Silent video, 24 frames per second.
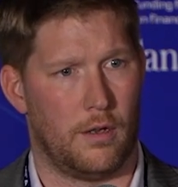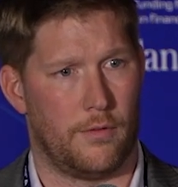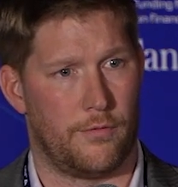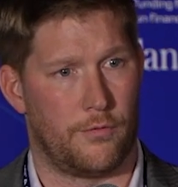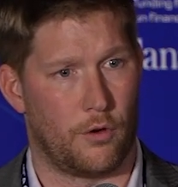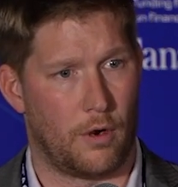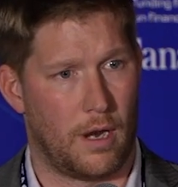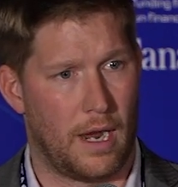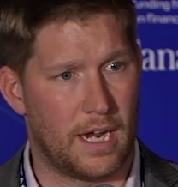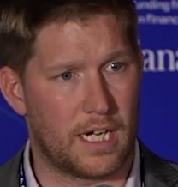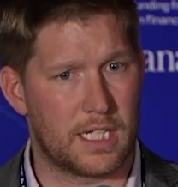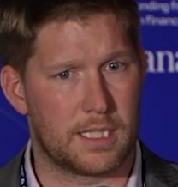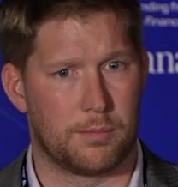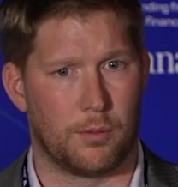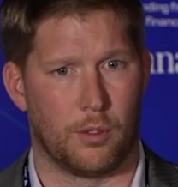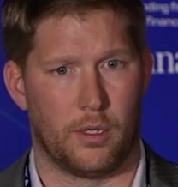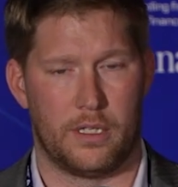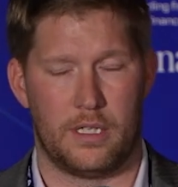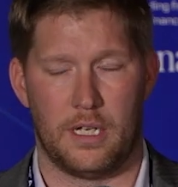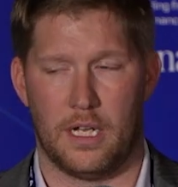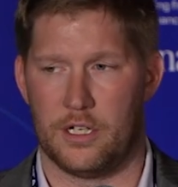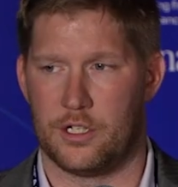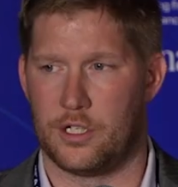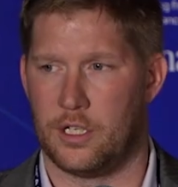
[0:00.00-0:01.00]
for
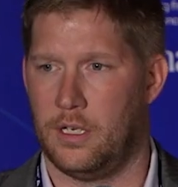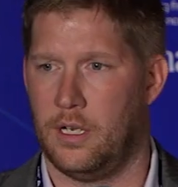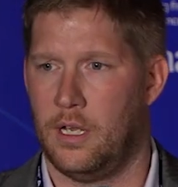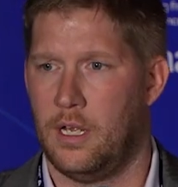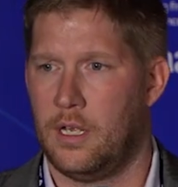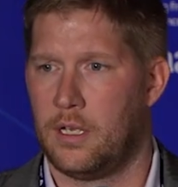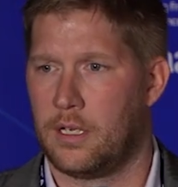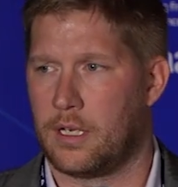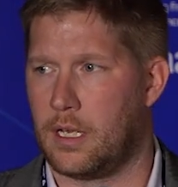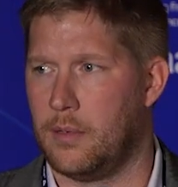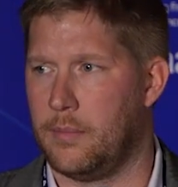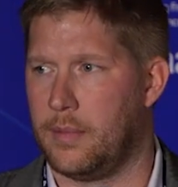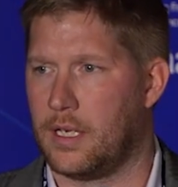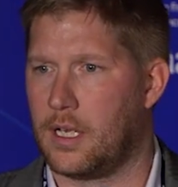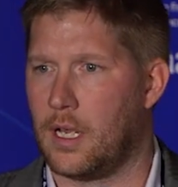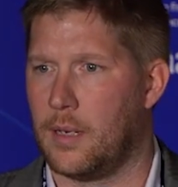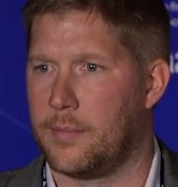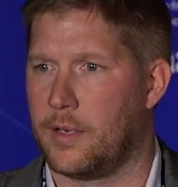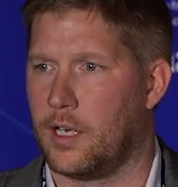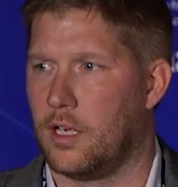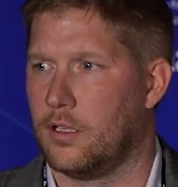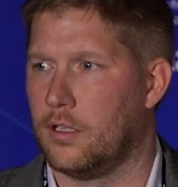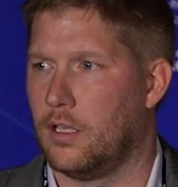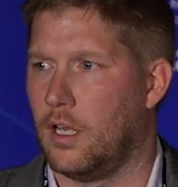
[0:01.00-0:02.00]
exploitation can be
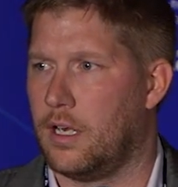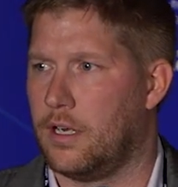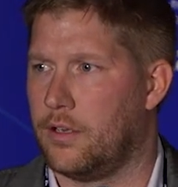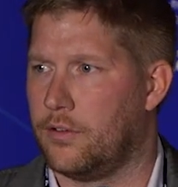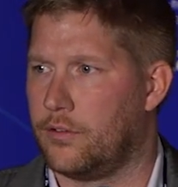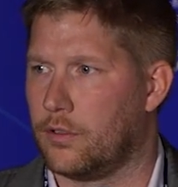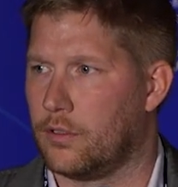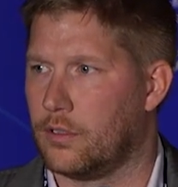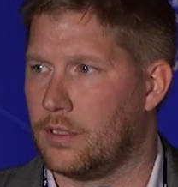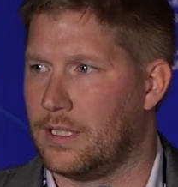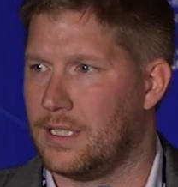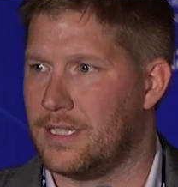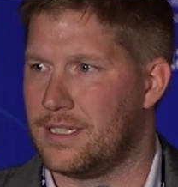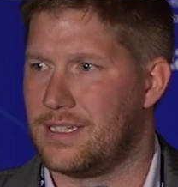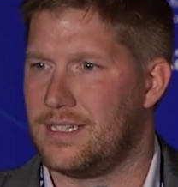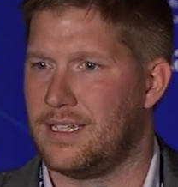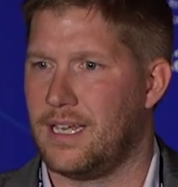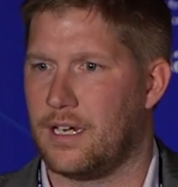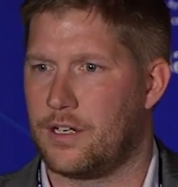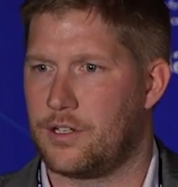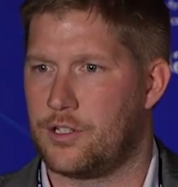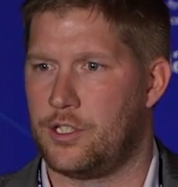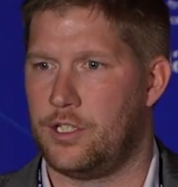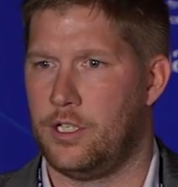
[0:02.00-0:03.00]
coming online as early as
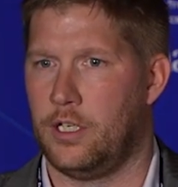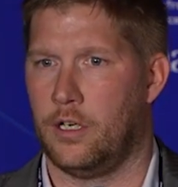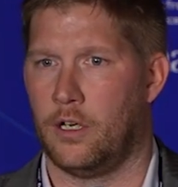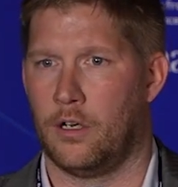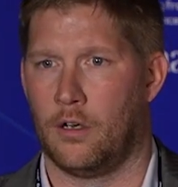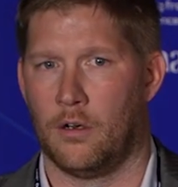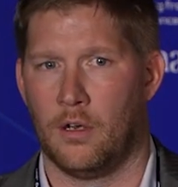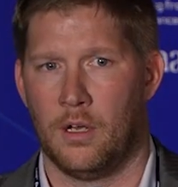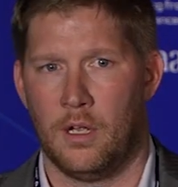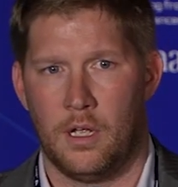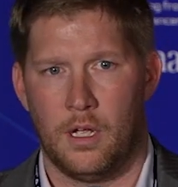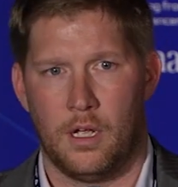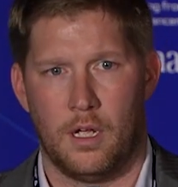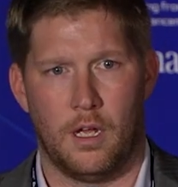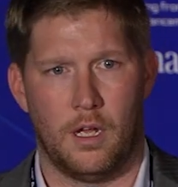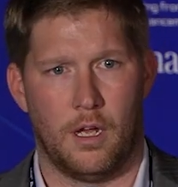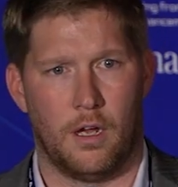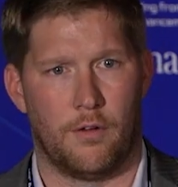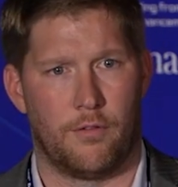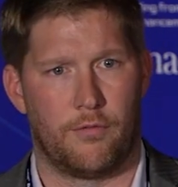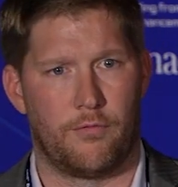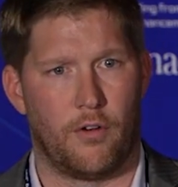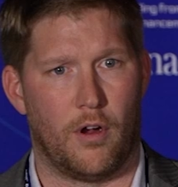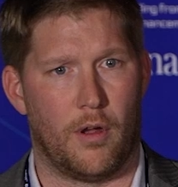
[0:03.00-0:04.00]
next year
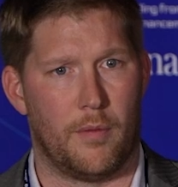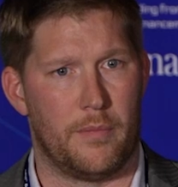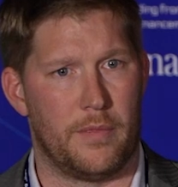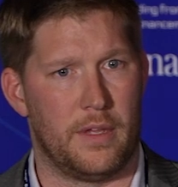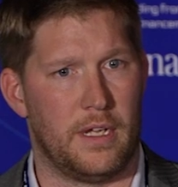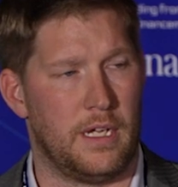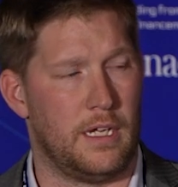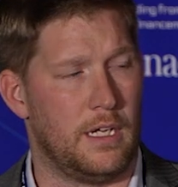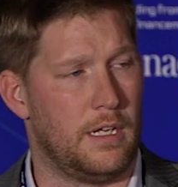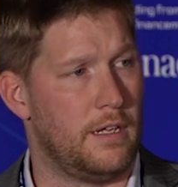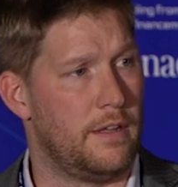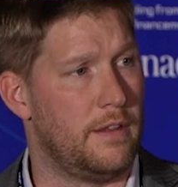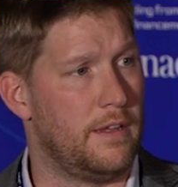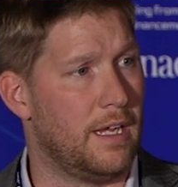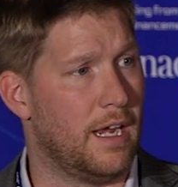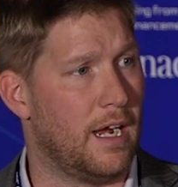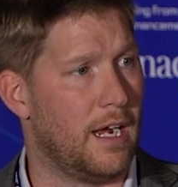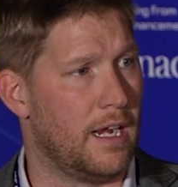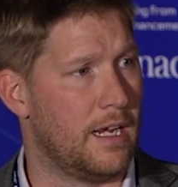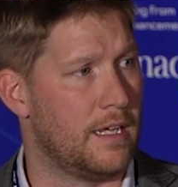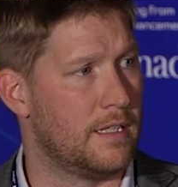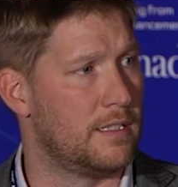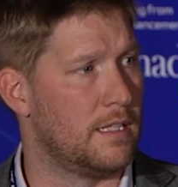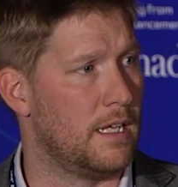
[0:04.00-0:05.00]
from the
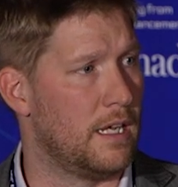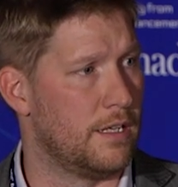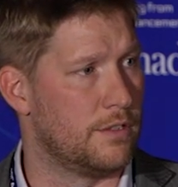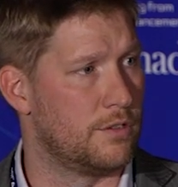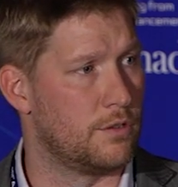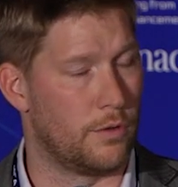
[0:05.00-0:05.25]
ISA.